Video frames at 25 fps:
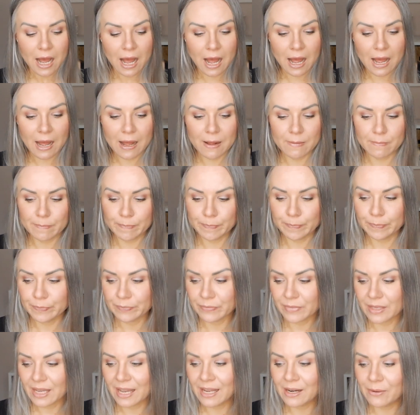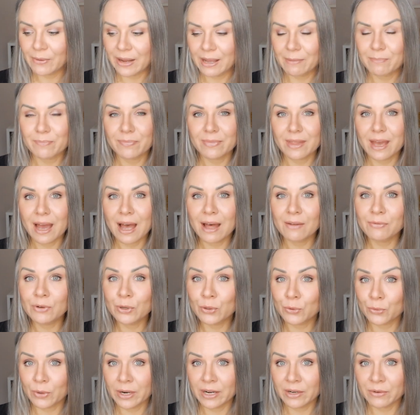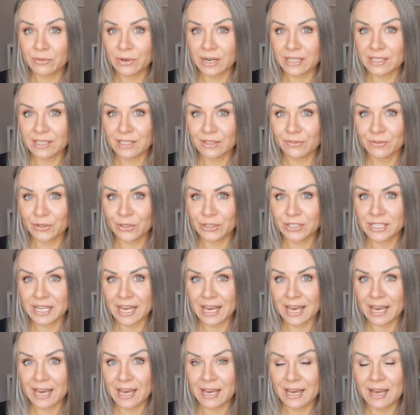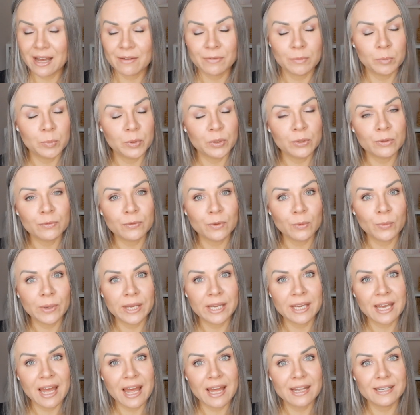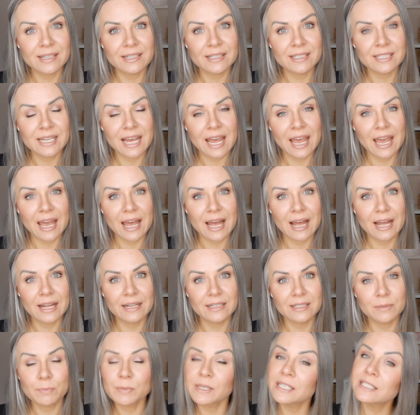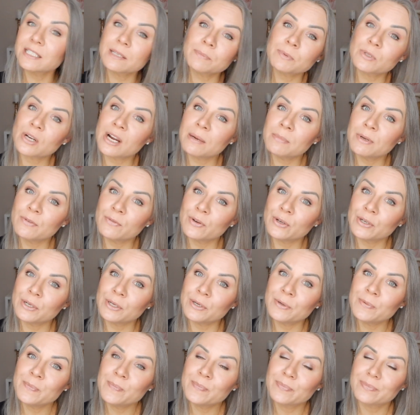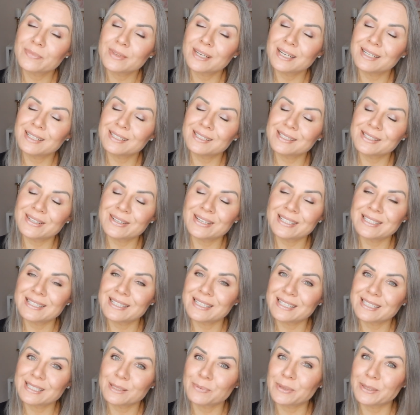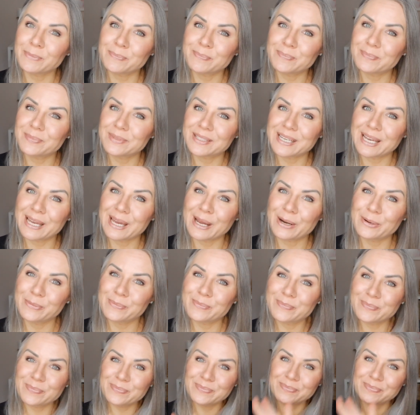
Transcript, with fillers: Um, anyway, have a great rest of your day. Have a beautiful weekend and please subscribe if you're new and I'll see you guys in the next one. Take care.